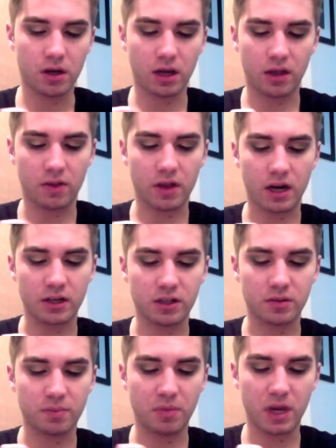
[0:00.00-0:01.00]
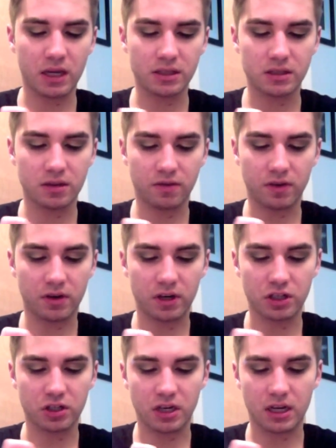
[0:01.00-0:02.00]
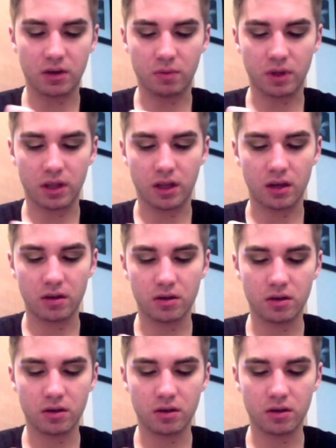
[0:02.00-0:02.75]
and then I just mix the foundation in with it.